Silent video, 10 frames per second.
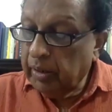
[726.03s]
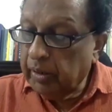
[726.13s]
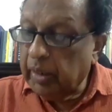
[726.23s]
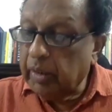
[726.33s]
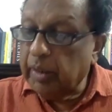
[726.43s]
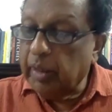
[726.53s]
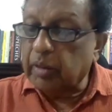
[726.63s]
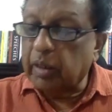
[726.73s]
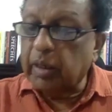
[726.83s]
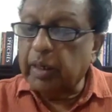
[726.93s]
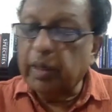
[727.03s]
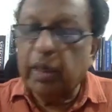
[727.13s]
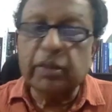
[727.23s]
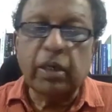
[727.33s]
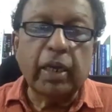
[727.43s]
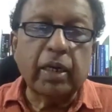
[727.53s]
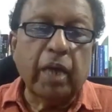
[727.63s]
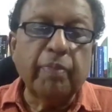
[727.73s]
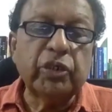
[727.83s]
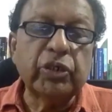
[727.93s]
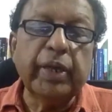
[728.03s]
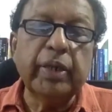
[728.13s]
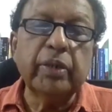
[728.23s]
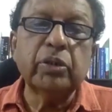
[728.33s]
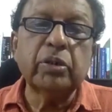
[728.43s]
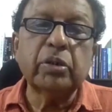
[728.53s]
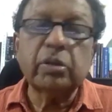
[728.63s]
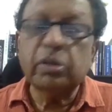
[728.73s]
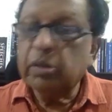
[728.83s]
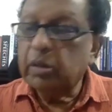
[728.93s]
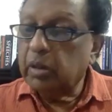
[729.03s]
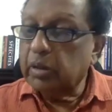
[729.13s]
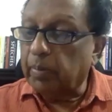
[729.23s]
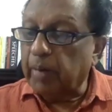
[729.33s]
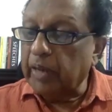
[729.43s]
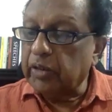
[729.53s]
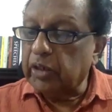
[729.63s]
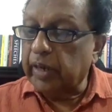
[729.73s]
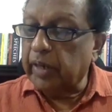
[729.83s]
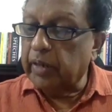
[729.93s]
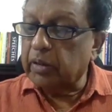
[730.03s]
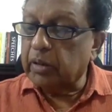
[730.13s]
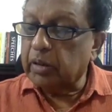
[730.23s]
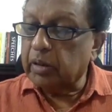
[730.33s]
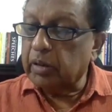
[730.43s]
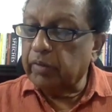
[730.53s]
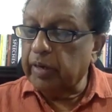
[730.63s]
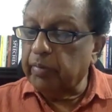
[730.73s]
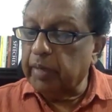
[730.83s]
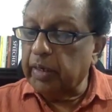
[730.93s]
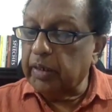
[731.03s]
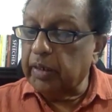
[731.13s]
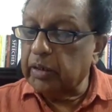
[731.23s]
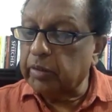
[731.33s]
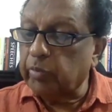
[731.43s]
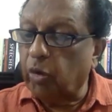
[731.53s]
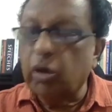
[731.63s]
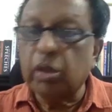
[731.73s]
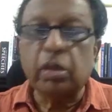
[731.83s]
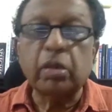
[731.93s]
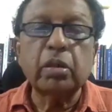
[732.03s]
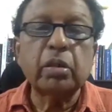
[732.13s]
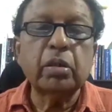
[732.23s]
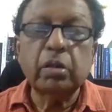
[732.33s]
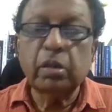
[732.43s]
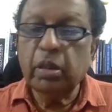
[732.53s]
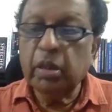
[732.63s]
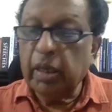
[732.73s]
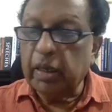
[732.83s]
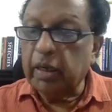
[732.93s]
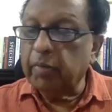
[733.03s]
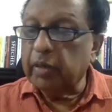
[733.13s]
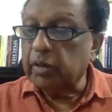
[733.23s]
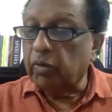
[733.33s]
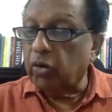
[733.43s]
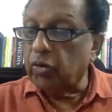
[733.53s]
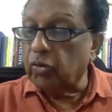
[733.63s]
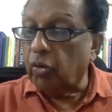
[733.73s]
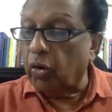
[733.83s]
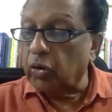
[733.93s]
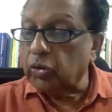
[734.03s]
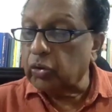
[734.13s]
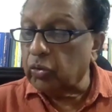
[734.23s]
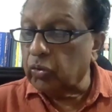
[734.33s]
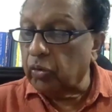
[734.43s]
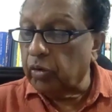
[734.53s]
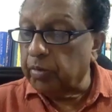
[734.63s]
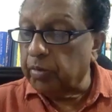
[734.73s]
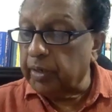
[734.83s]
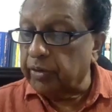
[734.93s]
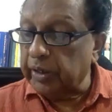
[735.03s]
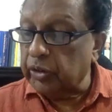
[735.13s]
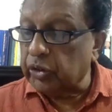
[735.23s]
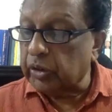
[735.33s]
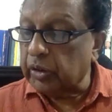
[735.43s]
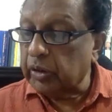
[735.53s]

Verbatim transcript: Then in other areas like climate change, supply chains, very many smaller agreements have also, also been reached.